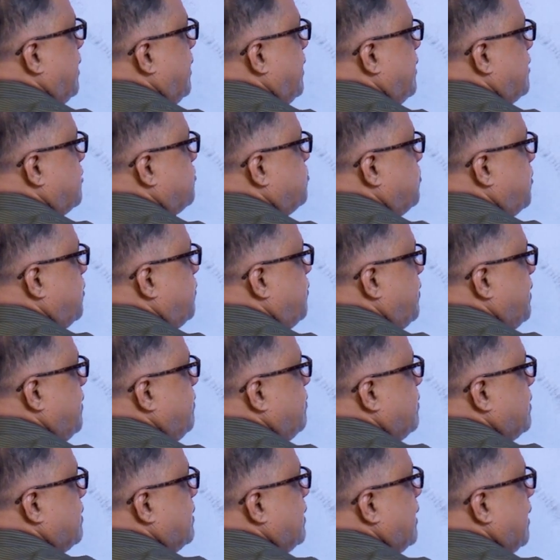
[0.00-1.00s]
Is moving
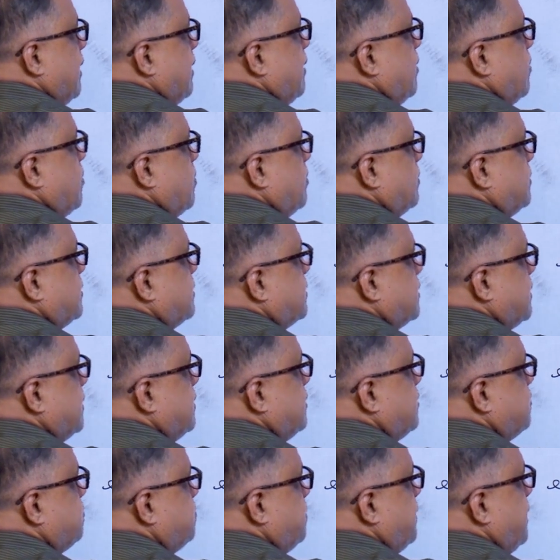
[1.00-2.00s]
with a
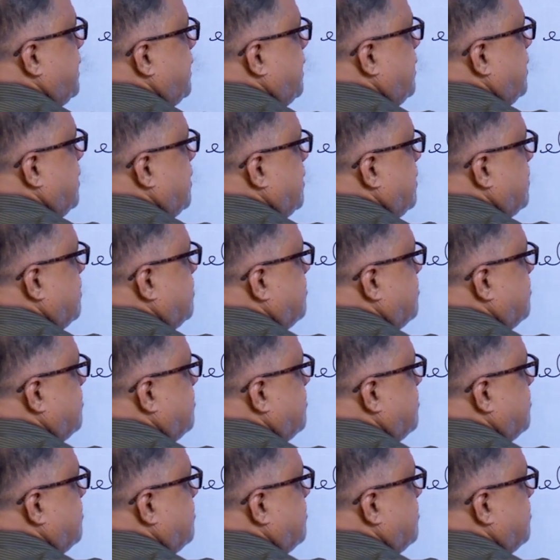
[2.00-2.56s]
constant speed.